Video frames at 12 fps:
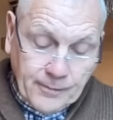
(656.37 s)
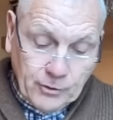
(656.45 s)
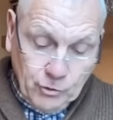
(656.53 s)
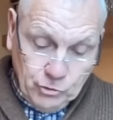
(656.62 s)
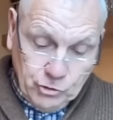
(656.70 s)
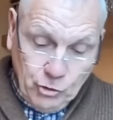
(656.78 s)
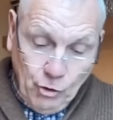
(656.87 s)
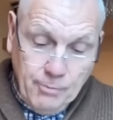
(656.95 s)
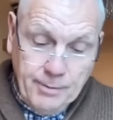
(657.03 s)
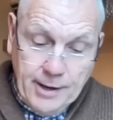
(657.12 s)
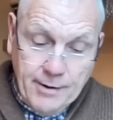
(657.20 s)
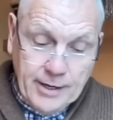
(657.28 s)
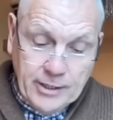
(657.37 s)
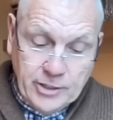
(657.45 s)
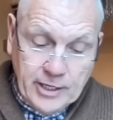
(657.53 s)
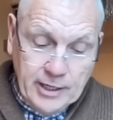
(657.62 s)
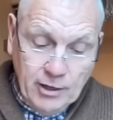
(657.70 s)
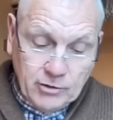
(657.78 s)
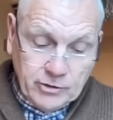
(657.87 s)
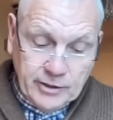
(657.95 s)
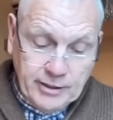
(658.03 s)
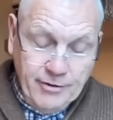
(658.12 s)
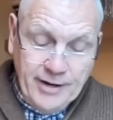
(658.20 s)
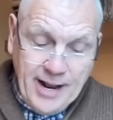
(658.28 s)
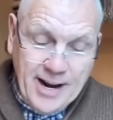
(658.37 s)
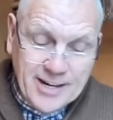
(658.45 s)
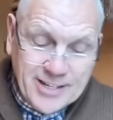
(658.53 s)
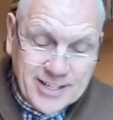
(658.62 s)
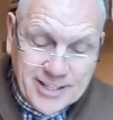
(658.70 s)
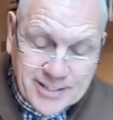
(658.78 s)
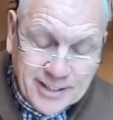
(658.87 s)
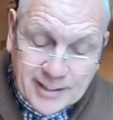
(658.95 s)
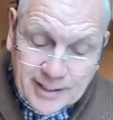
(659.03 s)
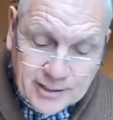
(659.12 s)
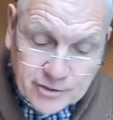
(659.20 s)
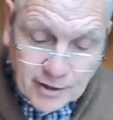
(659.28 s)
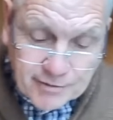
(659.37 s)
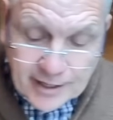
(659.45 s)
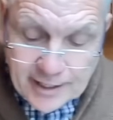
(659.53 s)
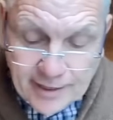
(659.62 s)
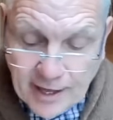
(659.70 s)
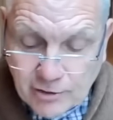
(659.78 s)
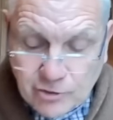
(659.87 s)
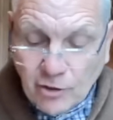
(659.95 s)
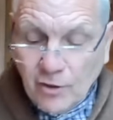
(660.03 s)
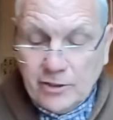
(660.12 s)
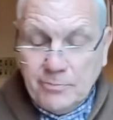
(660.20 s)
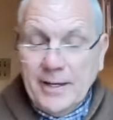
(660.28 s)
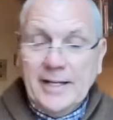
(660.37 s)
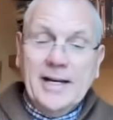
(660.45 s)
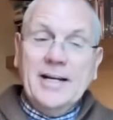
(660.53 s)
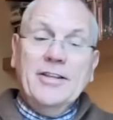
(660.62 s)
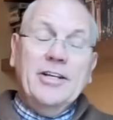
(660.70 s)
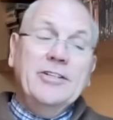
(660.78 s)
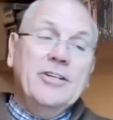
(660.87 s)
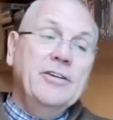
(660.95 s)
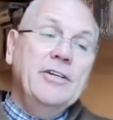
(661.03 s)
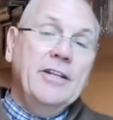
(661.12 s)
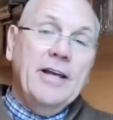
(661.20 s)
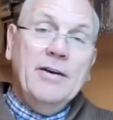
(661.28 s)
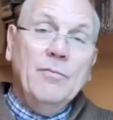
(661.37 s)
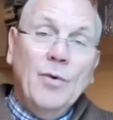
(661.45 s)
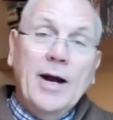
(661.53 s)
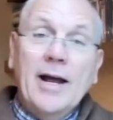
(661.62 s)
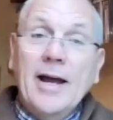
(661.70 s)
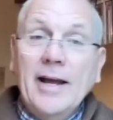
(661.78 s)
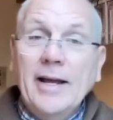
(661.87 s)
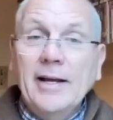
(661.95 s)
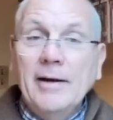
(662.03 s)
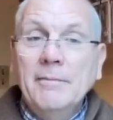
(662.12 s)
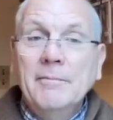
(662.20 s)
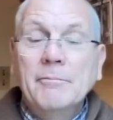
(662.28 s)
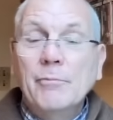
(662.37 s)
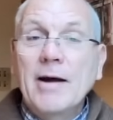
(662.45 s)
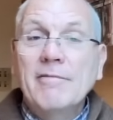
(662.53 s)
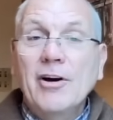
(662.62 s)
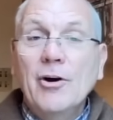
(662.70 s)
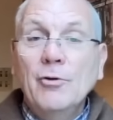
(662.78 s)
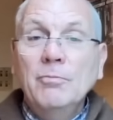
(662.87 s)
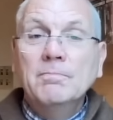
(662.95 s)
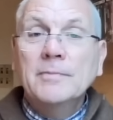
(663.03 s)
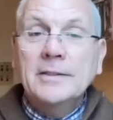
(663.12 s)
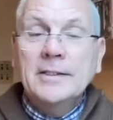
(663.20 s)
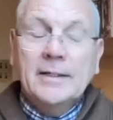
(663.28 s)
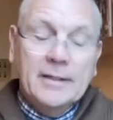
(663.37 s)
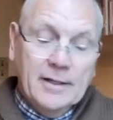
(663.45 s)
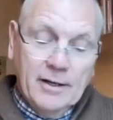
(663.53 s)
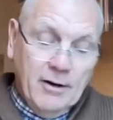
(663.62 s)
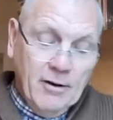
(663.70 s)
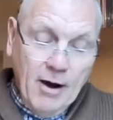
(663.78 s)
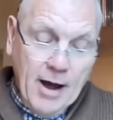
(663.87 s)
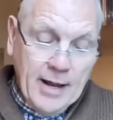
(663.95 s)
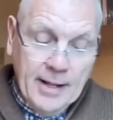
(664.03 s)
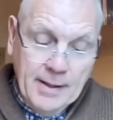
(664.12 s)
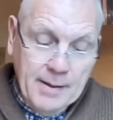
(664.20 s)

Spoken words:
I've got Scorpio energy here, lots of different energies. So if any of those signs mean anything to you, then wahey, bravo. All right.